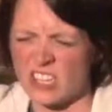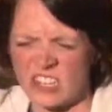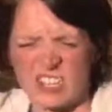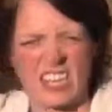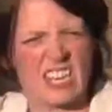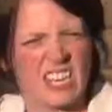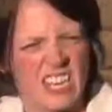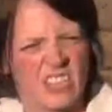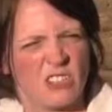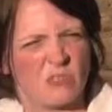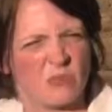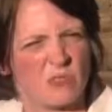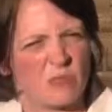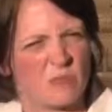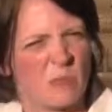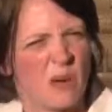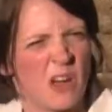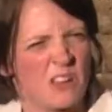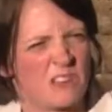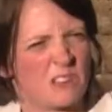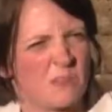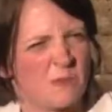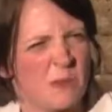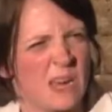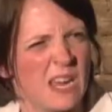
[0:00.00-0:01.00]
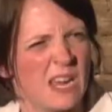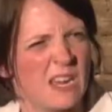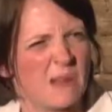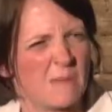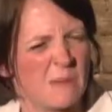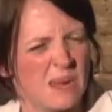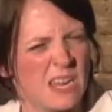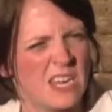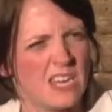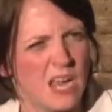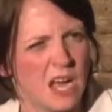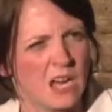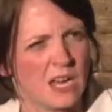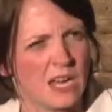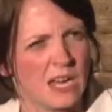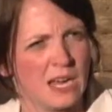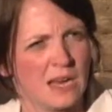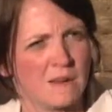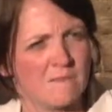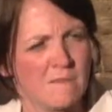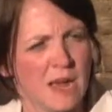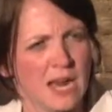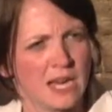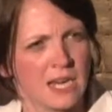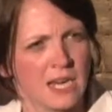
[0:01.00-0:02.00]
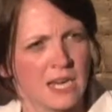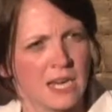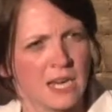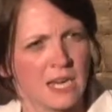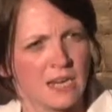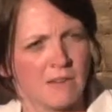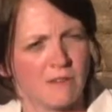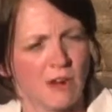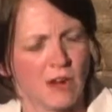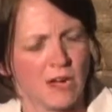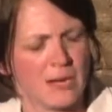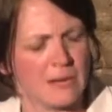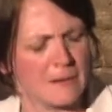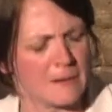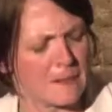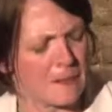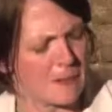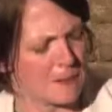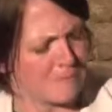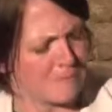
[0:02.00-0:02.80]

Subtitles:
because the initial spurts are a bit yucky and manky, right?